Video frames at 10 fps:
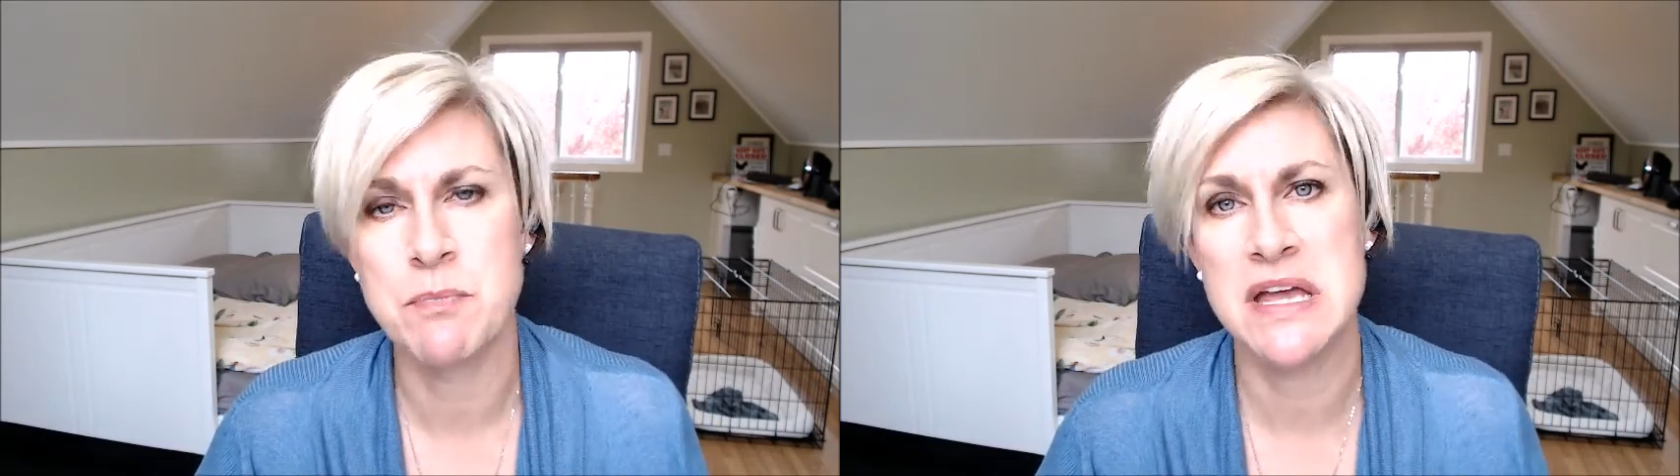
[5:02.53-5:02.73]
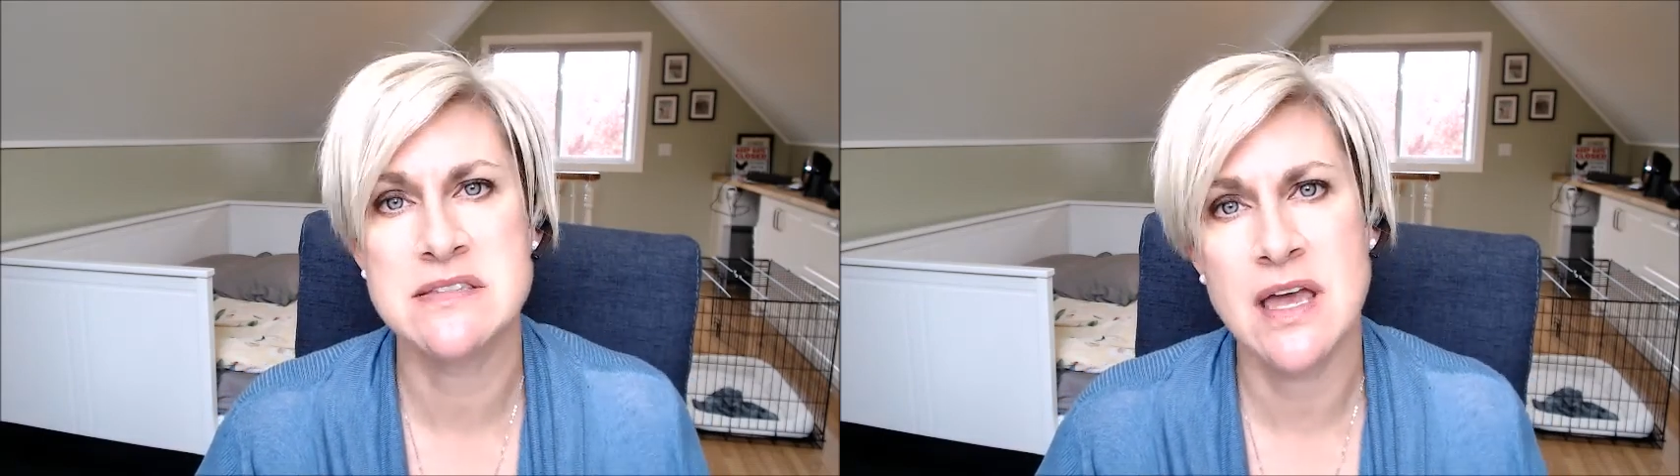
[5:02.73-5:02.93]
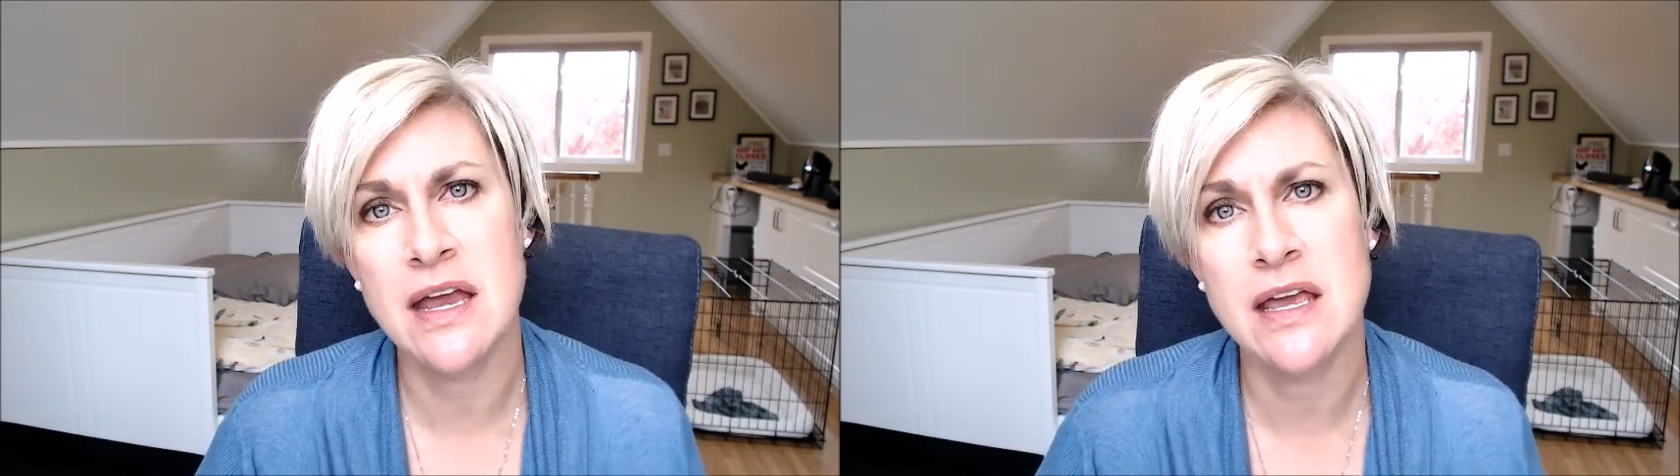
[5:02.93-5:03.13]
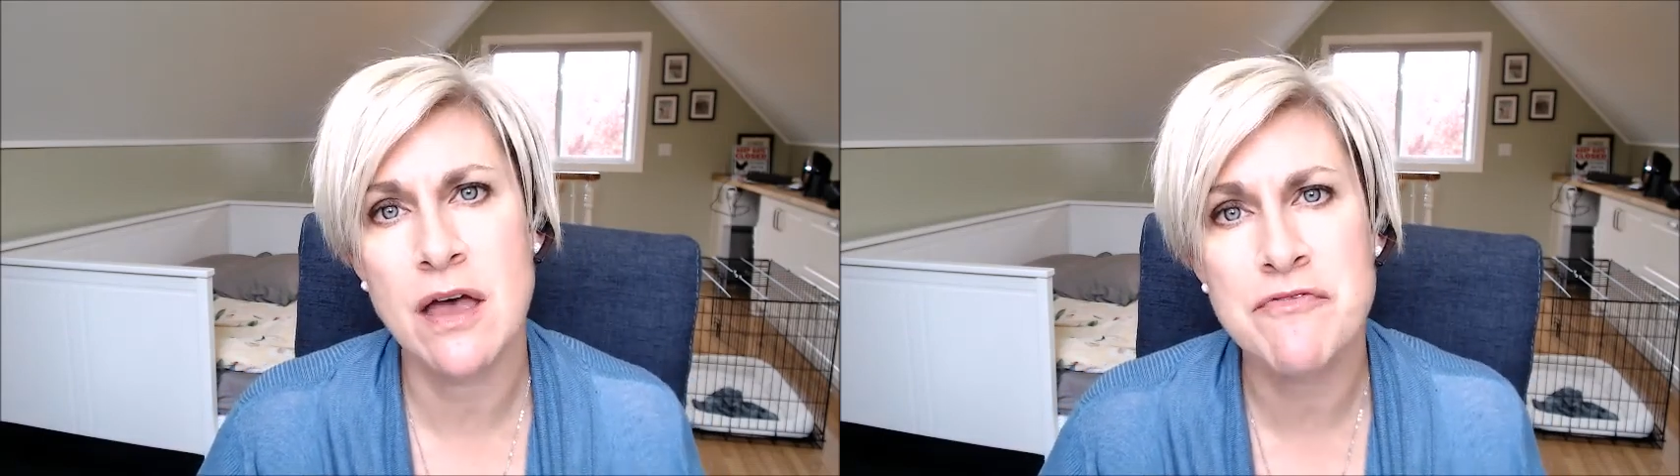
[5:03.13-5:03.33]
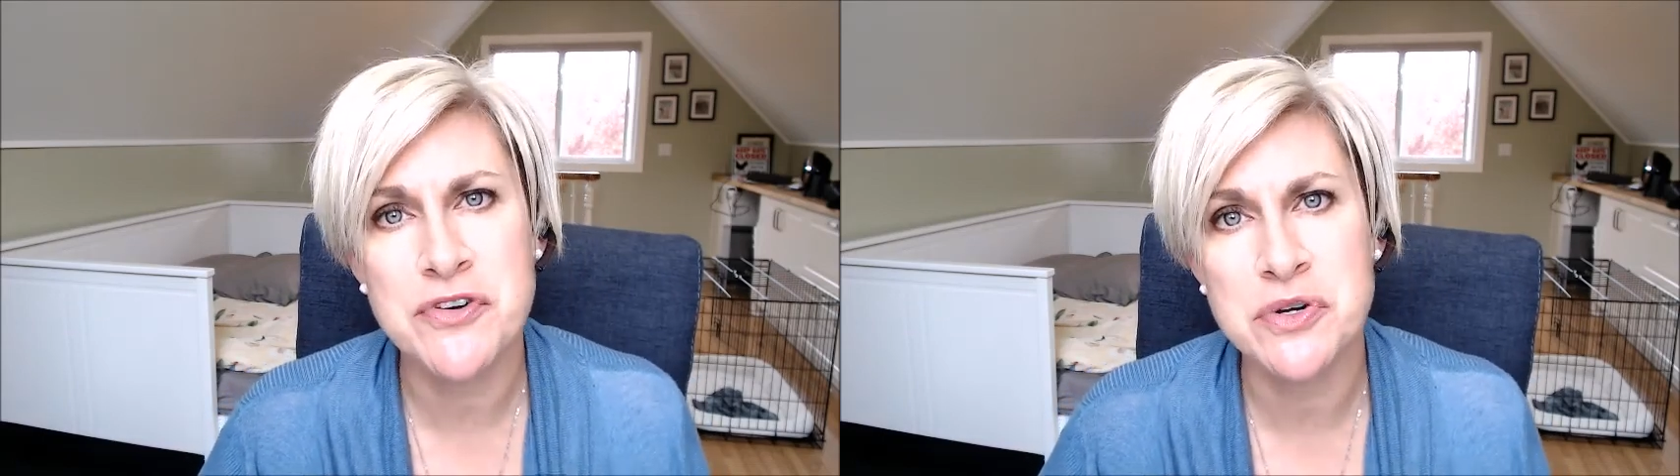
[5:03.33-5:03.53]
By signing
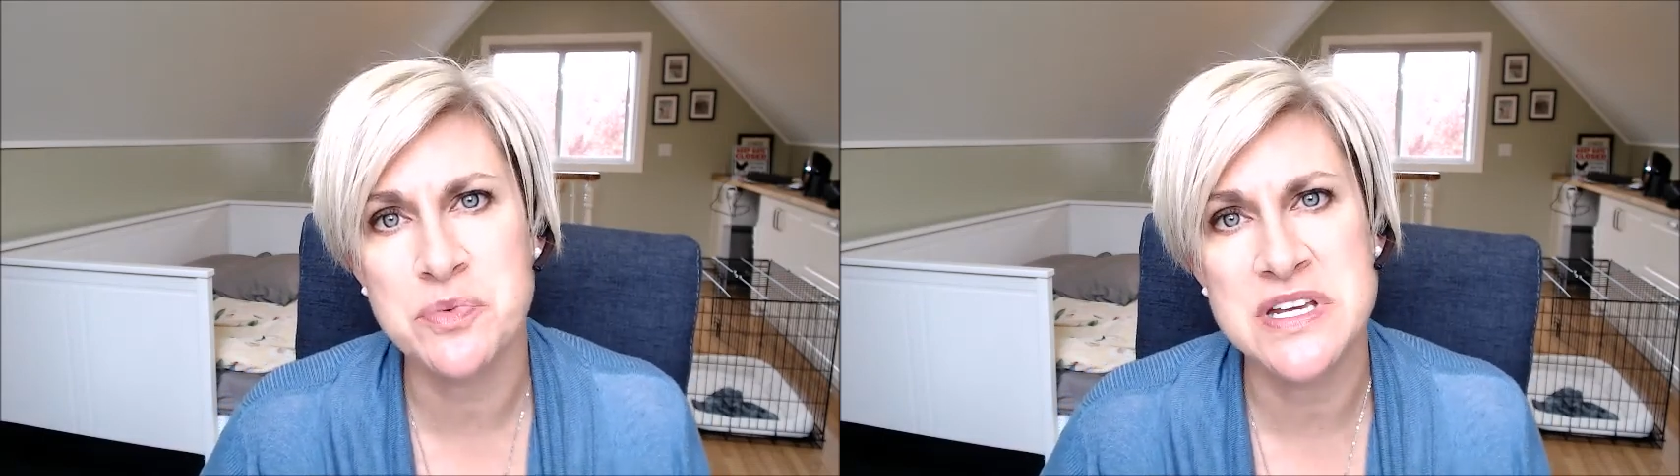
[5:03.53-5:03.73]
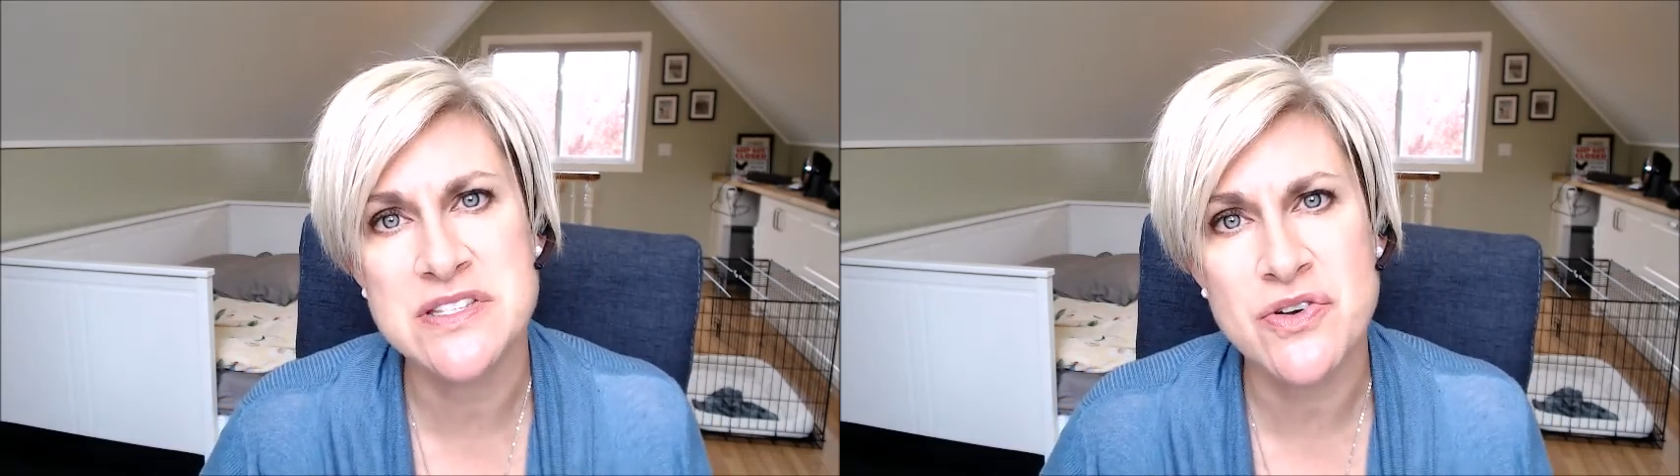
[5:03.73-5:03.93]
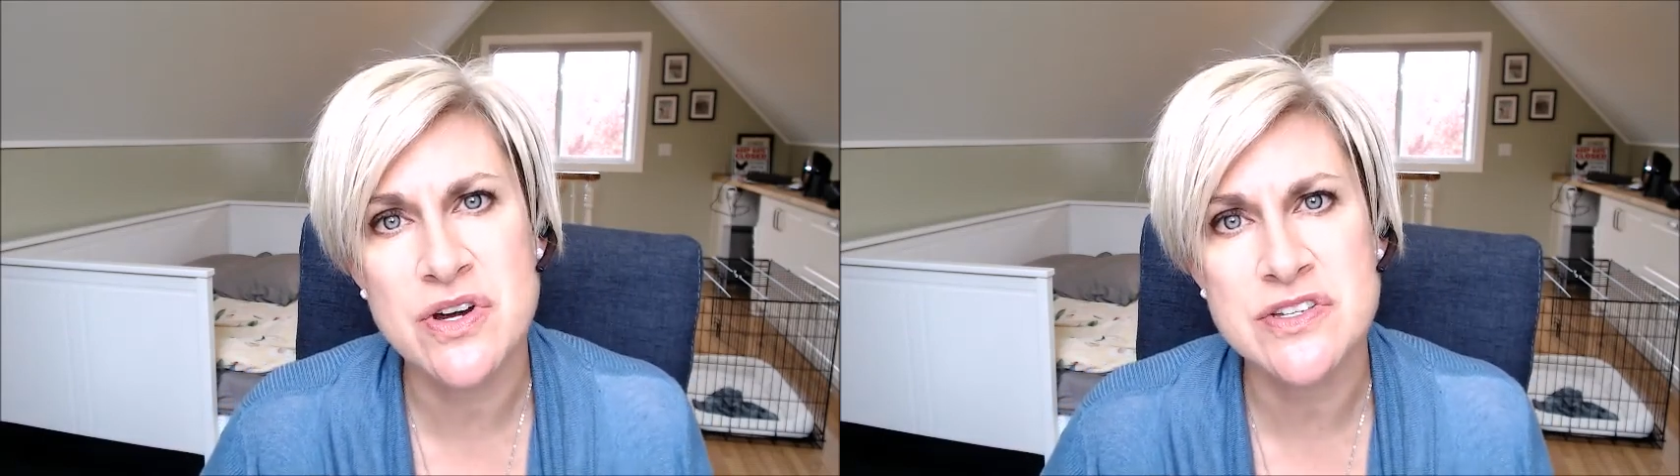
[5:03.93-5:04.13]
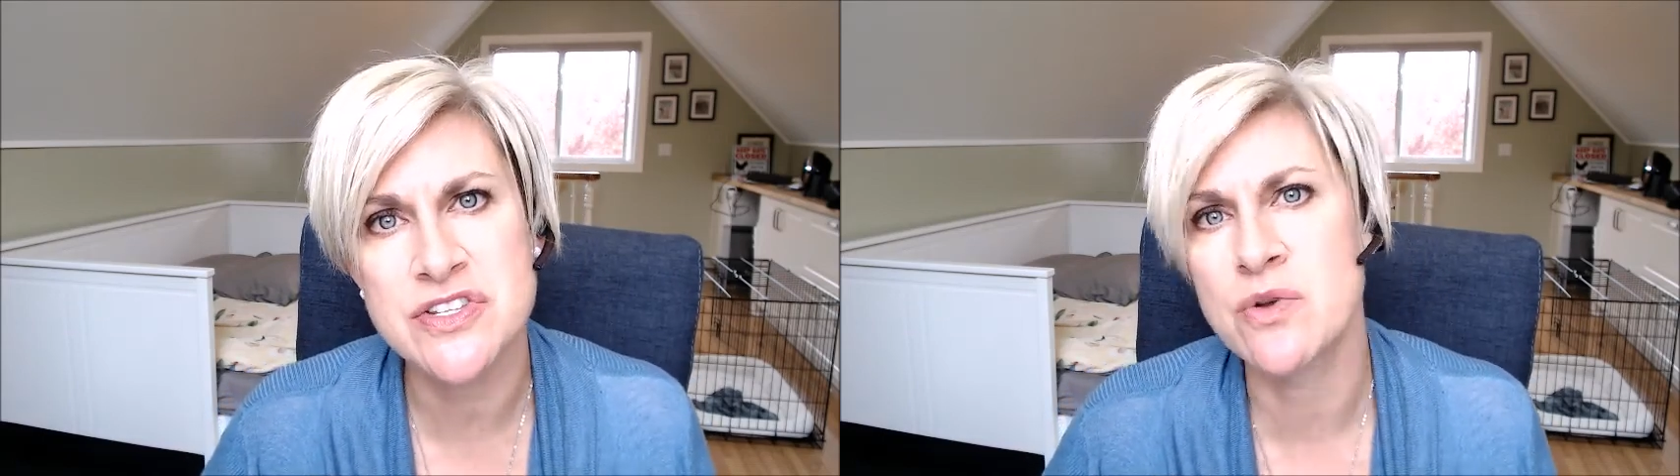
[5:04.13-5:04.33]
up for a resource,